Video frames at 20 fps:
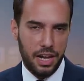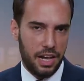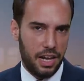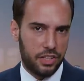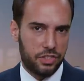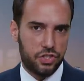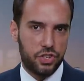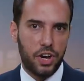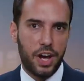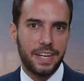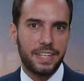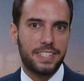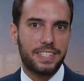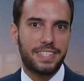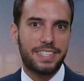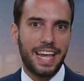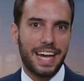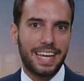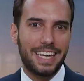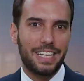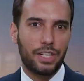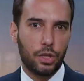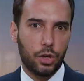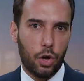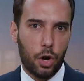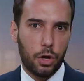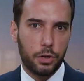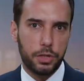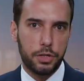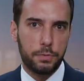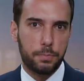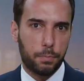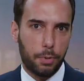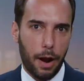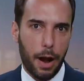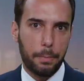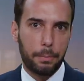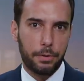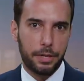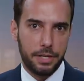It's China's second largest
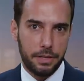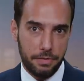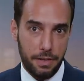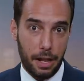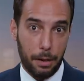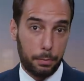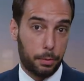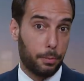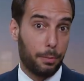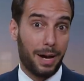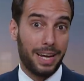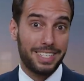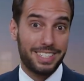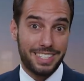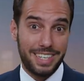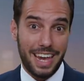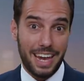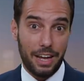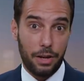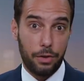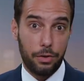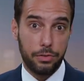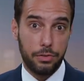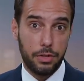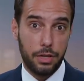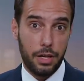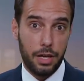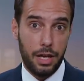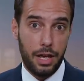property developer by sales.